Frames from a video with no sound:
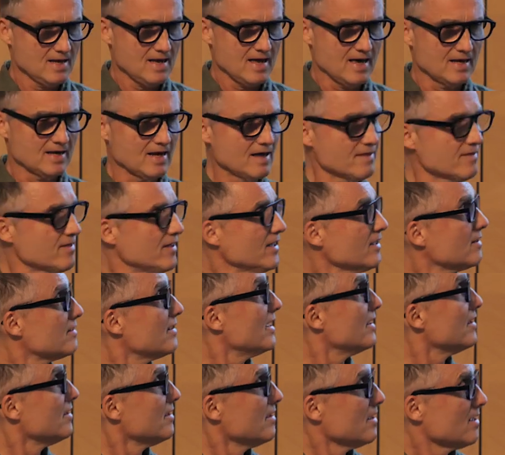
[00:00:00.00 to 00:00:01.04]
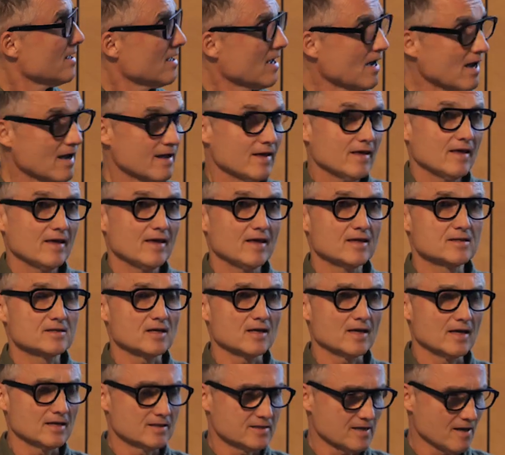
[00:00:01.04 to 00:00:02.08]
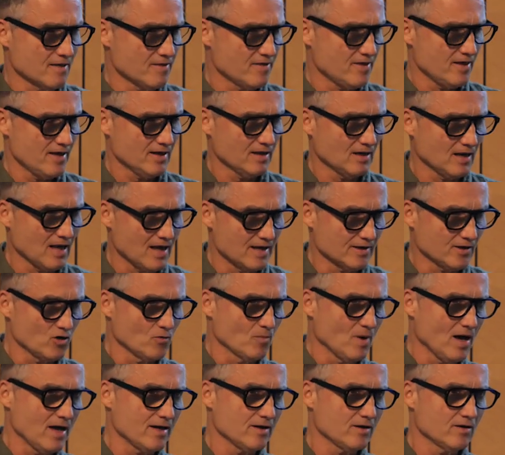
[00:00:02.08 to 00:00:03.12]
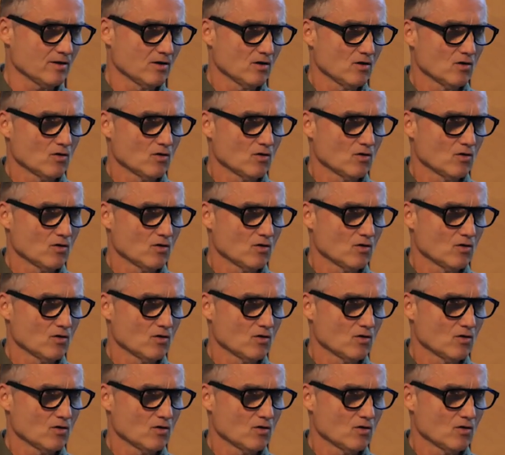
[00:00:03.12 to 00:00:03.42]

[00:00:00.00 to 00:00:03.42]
And I think that it's a, it's a thing like you might